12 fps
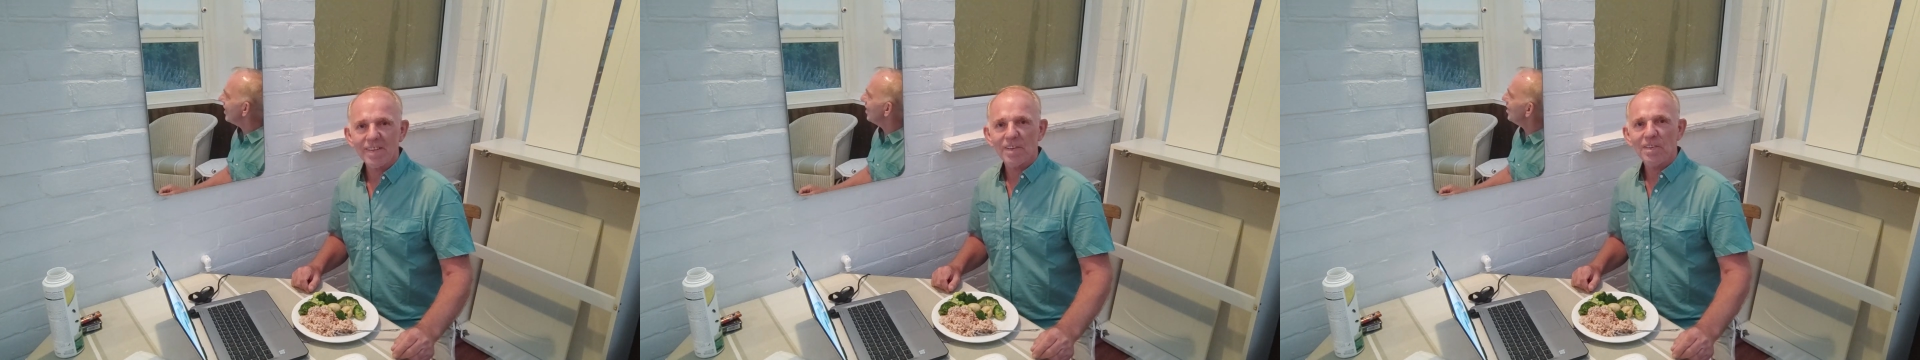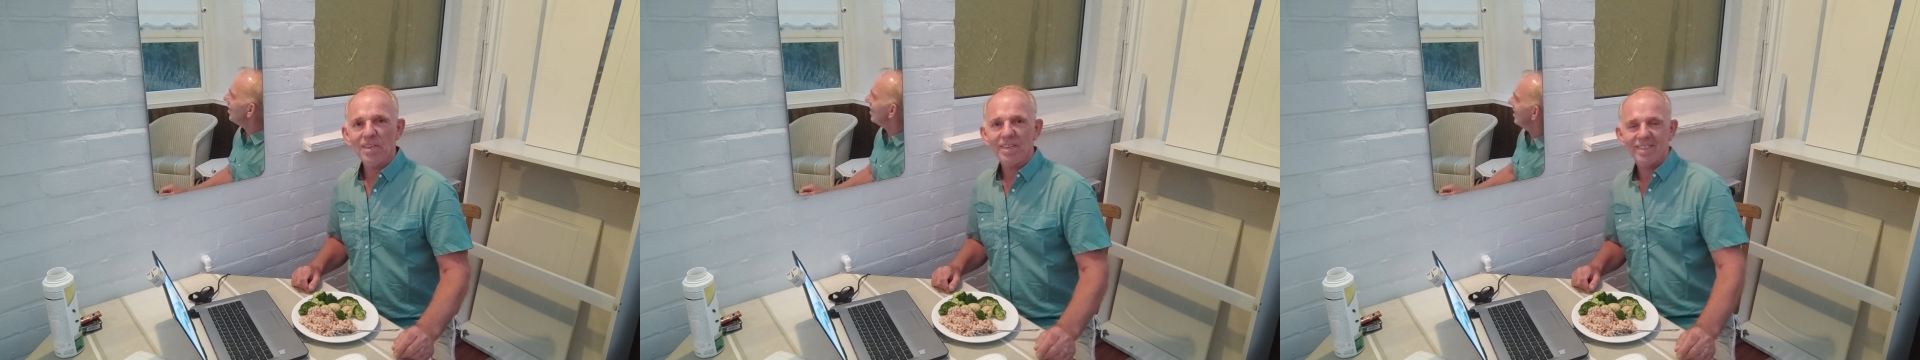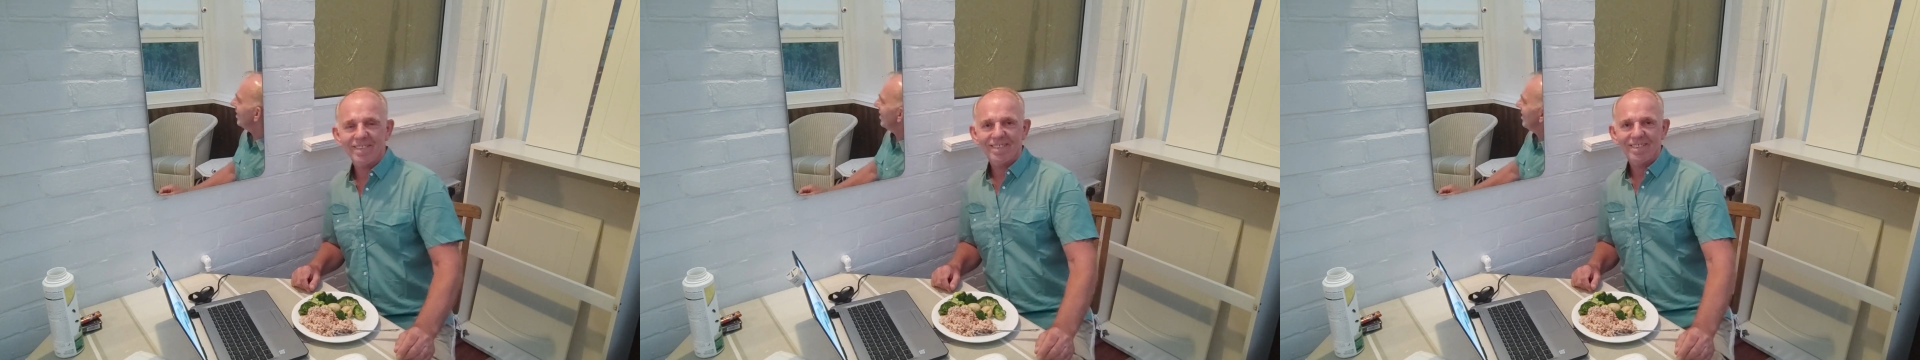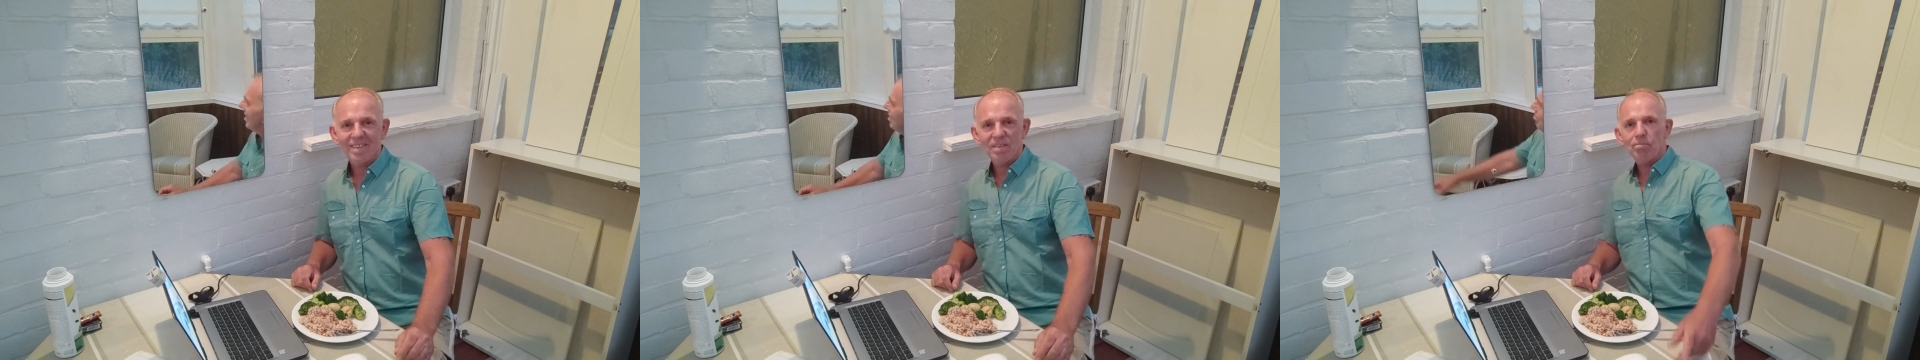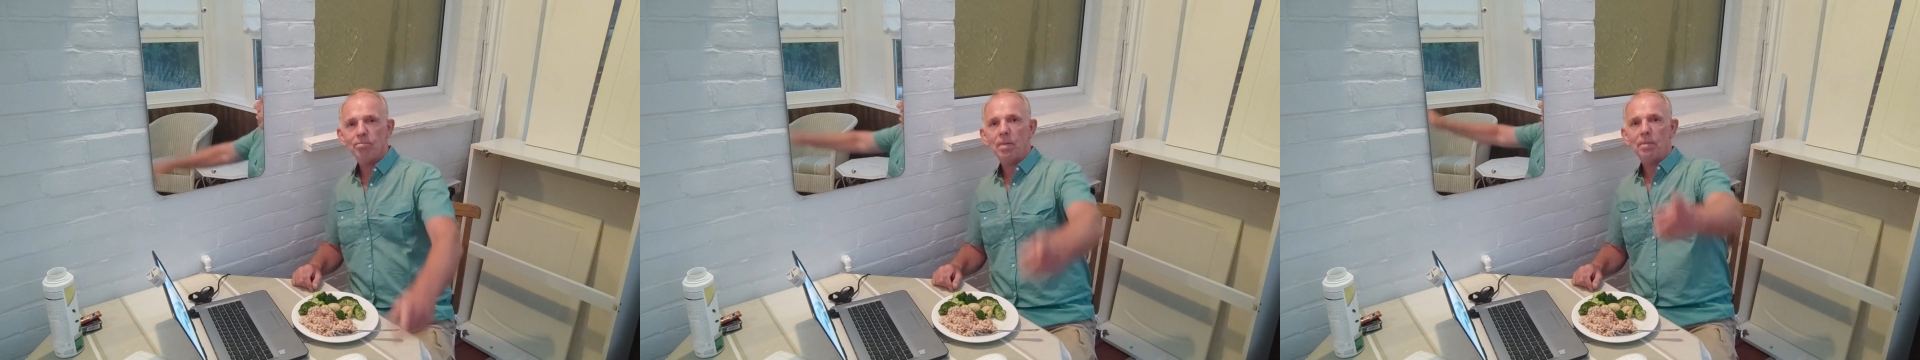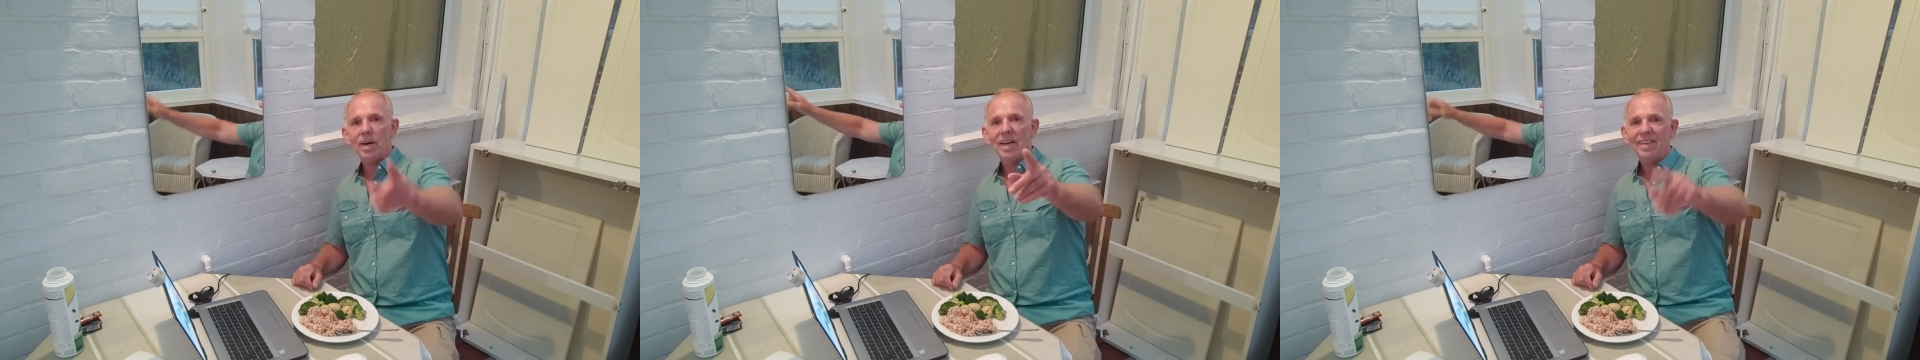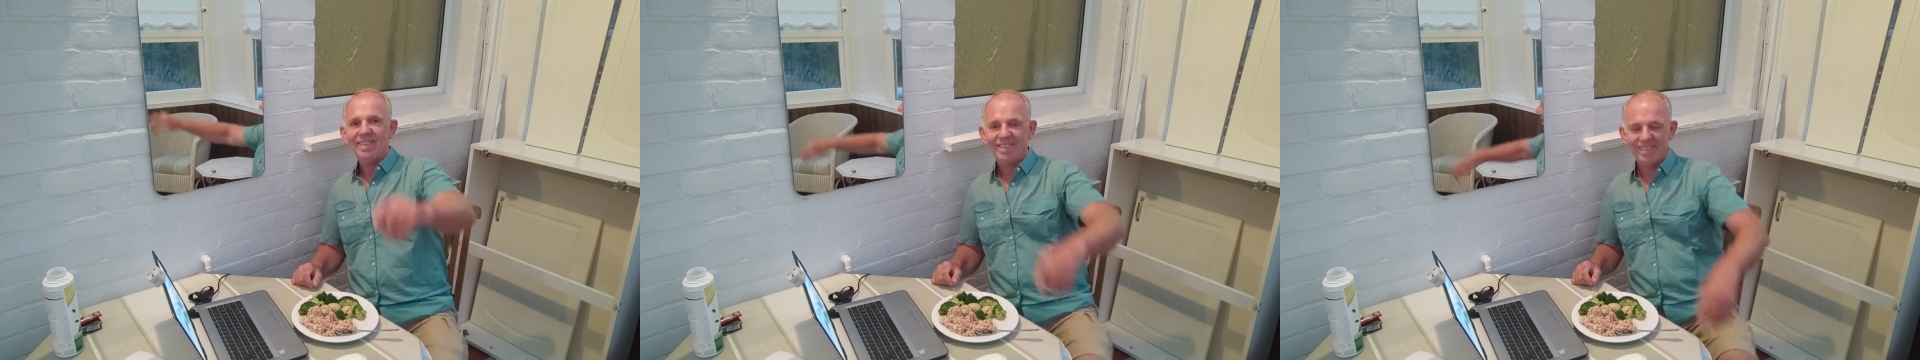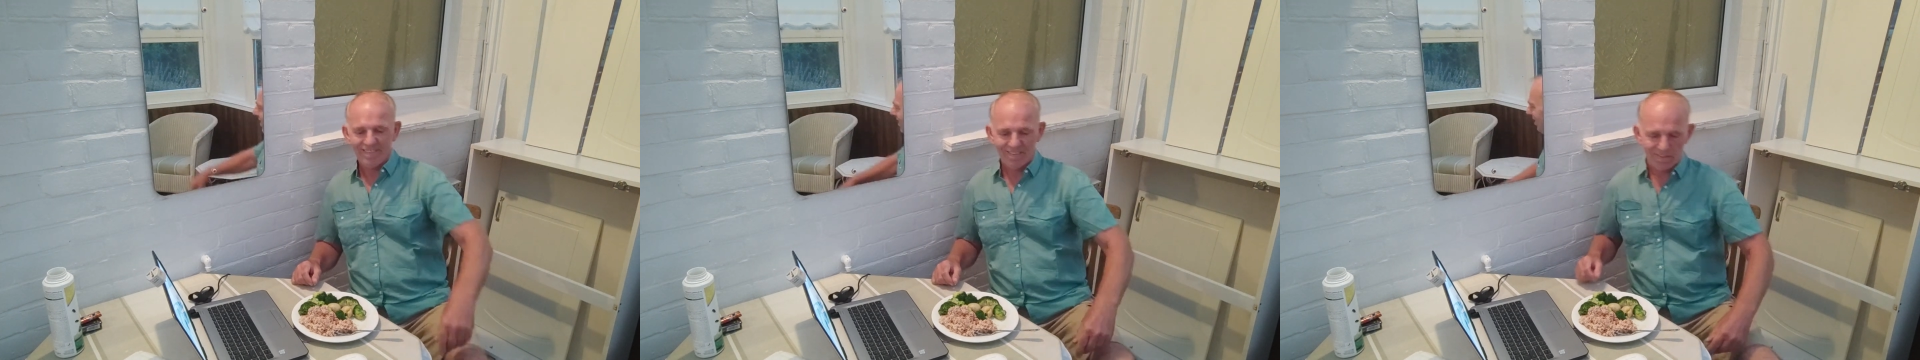you.
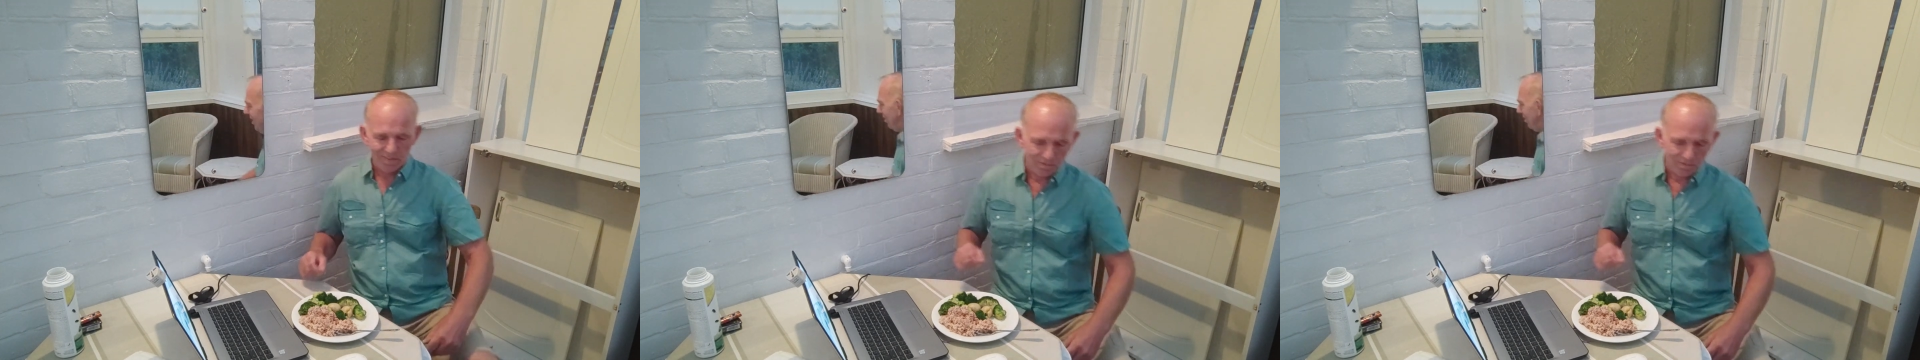Bye-bye.